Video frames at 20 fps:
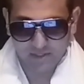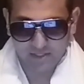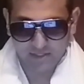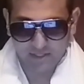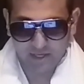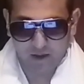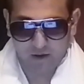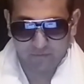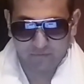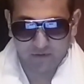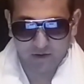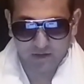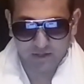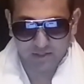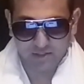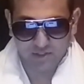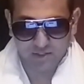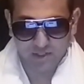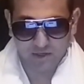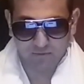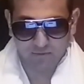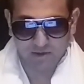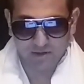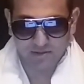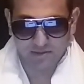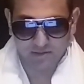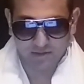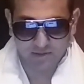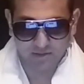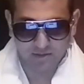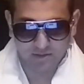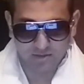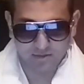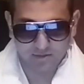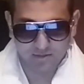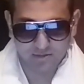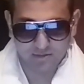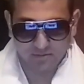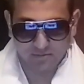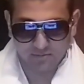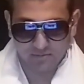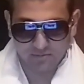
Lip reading: How fucking shit wrestling is.